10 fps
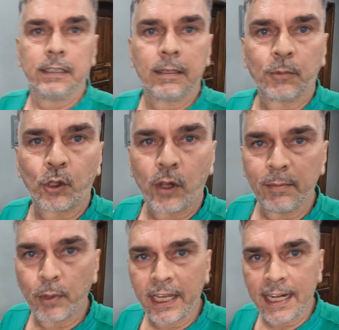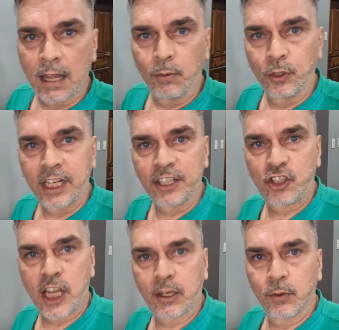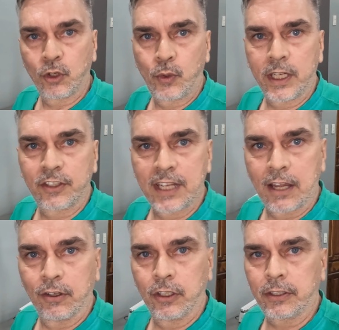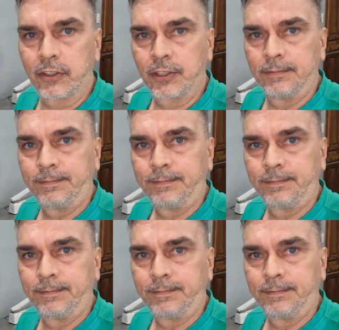gonna go ahead and break it out. We'll take a check real quick, see how it looks.